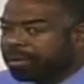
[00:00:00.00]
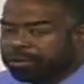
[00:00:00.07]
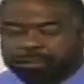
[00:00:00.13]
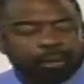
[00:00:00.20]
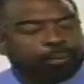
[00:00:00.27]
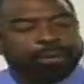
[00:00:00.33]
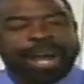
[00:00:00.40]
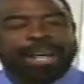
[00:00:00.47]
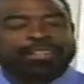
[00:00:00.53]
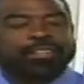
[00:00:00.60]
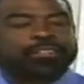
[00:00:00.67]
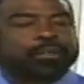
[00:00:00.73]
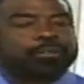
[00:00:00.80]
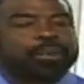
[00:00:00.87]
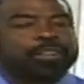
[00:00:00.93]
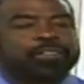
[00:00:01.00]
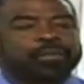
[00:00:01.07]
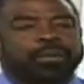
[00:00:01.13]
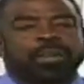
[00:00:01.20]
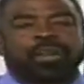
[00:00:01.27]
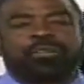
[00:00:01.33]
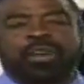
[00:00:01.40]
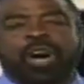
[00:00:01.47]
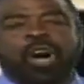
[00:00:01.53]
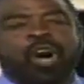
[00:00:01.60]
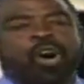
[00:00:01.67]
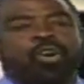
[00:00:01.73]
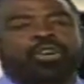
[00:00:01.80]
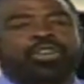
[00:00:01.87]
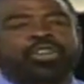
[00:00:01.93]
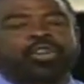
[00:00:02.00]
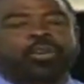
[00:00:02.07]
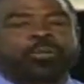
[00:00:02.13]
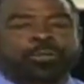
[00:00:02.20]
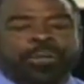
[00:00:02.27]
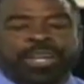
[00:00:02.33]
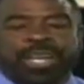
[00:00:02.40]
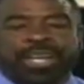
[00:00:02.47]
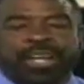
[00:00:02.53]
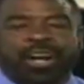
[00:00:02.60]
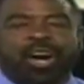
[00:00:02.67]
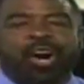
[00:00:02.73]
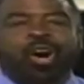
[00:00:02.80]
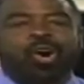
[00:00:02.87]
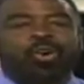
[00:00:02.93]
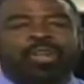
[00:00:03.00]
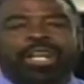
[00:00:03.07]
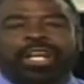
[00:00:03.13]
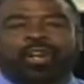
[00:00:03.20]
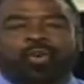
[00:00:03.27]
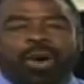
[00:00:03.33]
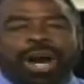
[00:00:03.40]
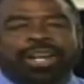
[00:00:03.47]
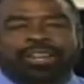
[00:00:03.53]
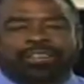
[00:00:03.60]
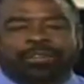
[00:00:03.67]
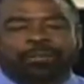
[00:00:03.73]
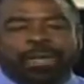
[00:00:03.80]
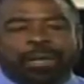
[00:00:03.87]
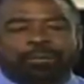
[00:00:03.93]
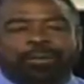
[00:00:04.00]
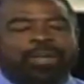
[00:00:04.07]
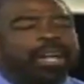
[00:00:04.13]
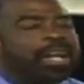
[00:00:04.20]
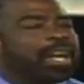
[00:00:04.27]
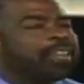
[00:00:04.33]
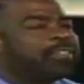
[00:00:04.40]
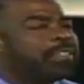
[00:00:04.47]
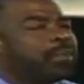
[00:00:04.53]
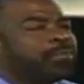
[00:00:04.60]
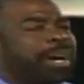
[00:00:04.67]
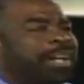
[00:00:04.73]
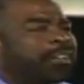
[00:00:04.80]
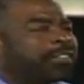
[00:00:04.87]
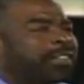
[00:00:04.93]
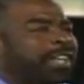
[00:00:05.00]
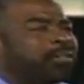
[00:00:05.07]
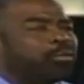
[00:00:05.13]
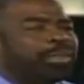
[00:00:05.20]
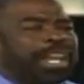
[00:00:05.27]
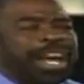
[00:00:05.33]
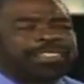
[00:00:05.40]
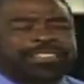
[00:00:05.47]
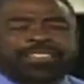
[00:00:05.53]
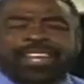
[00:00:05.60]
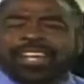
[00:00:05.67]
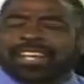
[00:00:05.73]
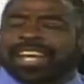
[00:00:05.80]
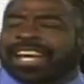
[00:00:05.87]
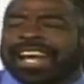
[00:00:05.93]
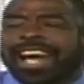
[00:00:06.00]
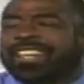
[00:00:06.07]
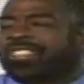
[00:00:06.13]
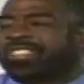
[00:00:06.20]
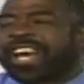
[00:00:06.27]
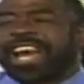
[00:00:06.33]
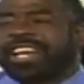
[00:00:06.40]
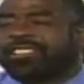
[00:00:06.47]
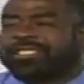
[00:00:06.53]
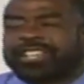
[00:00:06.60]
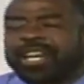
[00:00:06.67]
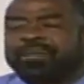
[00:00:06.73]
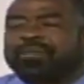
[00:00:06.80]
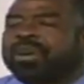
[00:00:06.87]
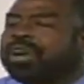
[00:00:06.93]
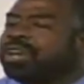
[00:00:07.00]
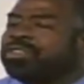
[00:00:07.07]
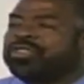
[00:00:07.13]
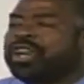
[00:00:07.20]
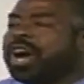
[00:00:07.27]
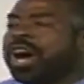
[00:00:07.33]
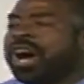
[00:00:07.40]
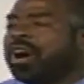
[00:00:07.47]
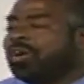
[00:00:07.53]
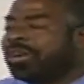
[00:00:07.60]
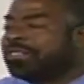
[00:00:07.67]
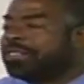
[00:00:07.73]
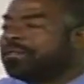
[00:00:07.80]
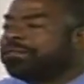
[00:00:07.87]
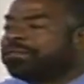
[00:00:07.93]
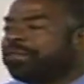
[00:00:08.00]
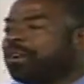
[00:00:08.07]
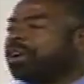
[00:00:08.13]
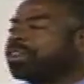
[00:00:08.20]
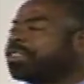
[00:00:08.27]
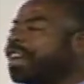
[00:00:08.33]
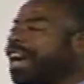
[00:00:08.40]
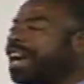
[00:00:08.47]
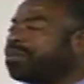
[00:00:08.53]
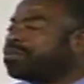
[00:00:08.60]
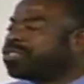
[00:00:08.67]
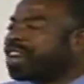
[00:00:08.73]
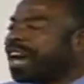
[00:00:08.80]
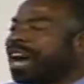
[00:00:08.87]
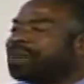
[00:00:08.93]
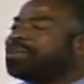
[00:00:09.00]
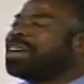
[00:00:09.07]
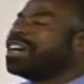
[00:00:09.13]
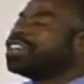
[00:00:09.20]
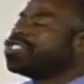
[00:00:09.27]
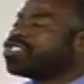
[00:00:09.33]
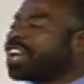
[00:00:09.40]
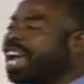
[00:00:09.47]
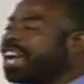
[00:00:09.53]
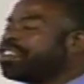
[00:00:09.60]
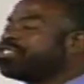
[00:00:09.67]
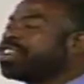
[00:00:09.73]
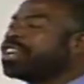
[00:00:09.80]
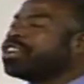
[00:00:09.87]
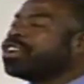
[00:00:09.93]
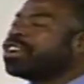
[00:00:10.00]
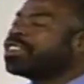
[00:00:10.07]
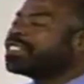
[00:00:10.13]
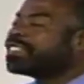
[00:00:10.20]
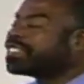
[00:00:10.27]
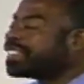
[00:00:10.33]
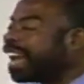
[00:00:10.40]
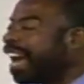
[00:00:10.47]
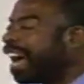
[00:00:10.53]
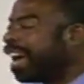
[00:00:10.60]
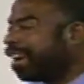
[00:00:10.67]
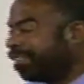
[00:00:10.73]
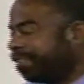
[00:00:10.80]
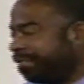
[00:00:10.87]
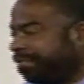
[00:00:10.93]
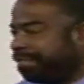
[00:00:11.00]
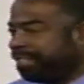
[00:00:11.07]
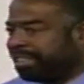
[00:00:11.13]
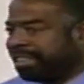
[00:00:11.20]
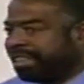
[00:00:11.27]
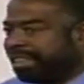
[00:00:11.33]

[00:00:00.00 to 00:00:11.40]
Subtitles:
So practice the principle of OQP, only quality people. And somebody's saying, Les, can I change them? No, it's a full-time job changing yourself.